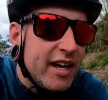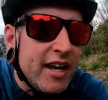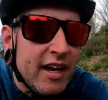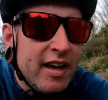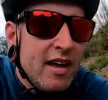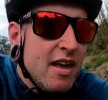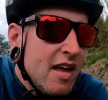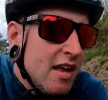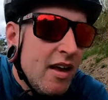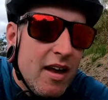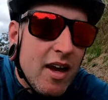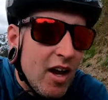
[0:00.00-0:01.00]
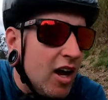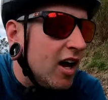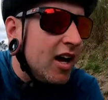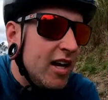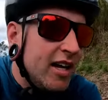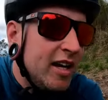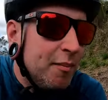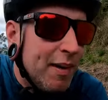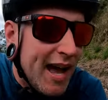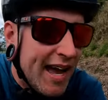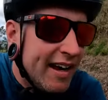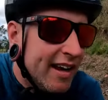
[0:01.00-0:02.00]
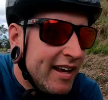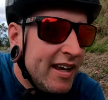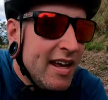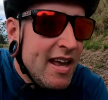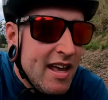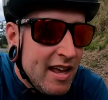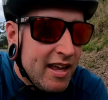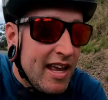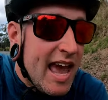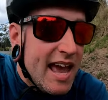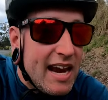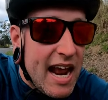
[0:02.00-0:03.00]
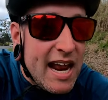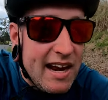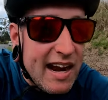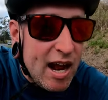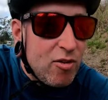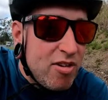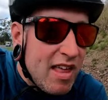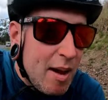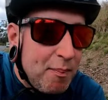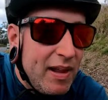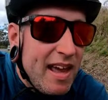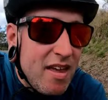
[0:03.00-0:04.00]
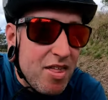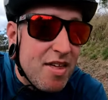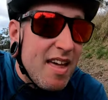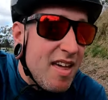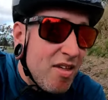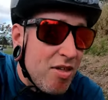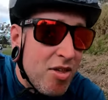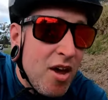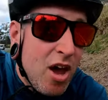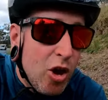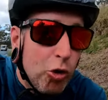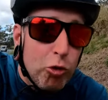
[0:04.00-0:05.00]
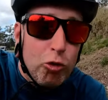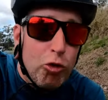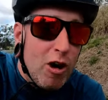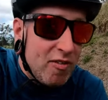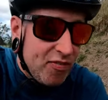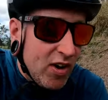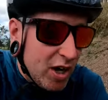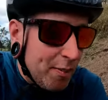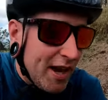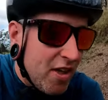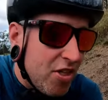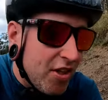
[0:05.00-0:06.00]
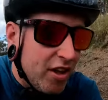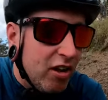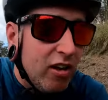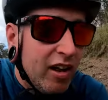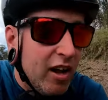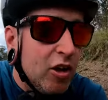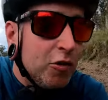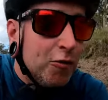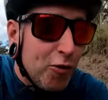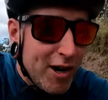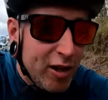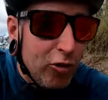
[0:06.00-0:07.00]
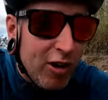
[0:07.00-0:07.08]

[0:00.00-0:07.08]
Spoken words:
Oh, man, getting in and out of that place is rough on a bicycle, real